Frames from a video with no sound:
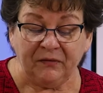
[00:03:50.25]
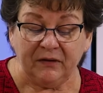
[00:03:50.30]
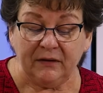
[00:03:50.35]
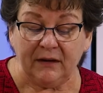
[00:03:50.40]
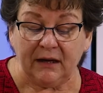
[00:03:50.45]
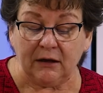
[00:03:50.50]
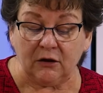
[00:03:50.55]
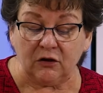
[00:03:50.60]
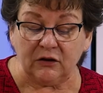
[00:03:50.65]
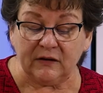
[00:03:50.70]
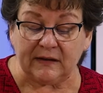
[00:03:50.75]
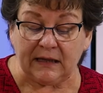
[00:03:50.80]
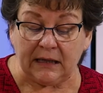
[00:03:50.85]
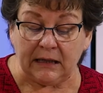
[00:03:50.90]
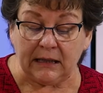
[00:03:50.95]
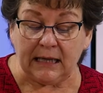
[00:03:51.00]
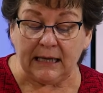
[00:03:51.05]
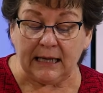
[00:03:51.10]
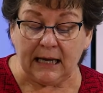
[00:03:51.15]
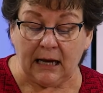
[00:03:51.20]
that are
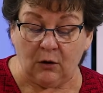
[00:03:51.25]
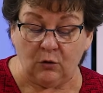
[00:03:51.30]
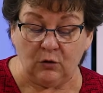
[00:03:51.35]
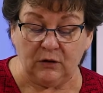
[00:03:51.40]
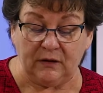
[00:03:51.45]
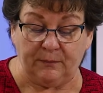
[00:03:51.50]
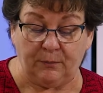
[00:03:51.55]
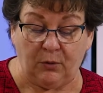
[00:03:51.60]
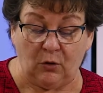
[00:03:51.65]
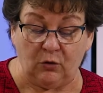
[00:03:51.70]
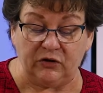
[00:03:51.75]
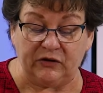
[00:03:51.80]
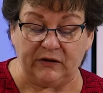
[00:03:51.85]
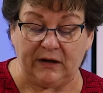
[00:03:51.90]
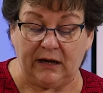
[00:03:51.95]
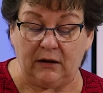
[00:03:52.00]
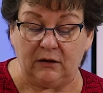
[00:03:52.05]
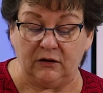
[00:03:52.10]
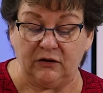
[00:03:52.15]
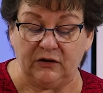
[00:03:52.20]
sending out
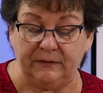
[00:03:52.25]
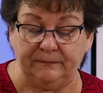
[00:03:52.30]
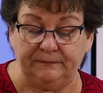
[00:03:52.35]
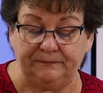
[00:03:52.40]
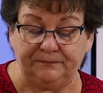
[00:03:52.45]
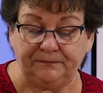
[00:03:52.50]
postcards.